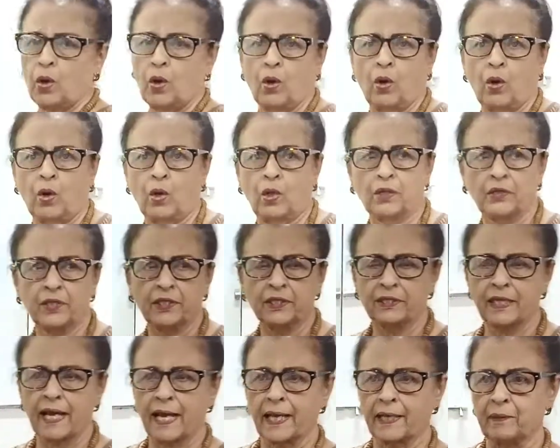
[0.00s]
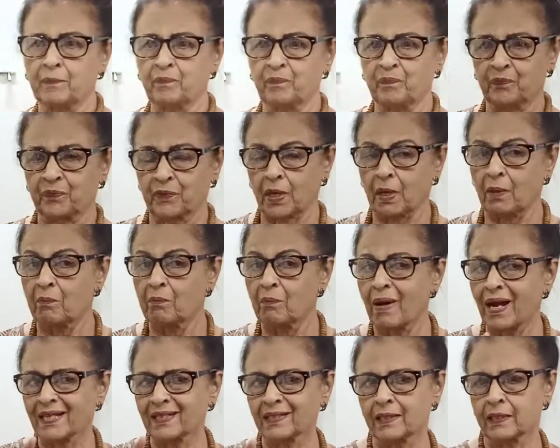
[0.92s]
all the time
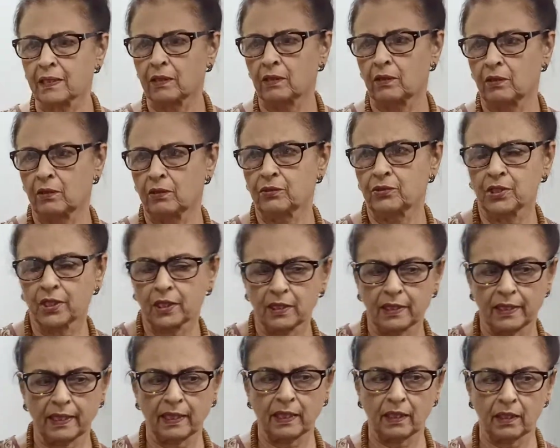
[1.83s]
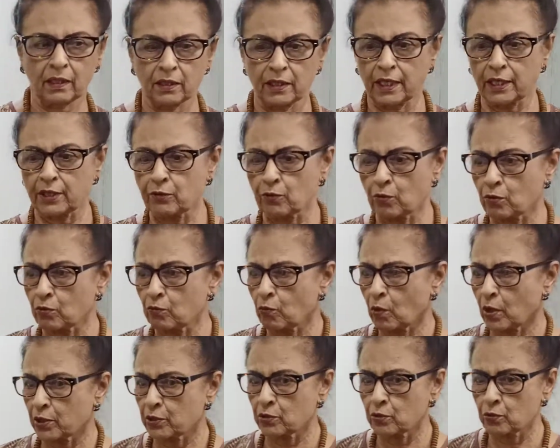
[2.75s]
butt in. You see, they don't
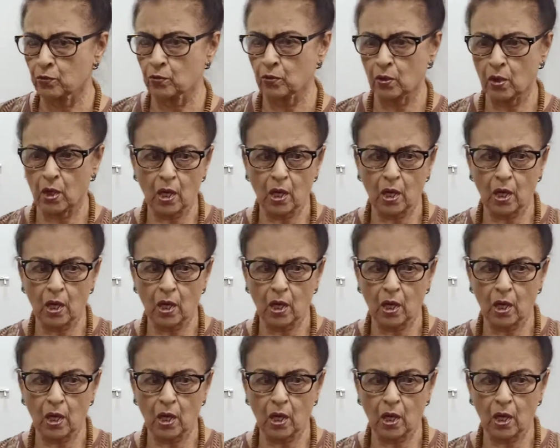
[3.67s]
want to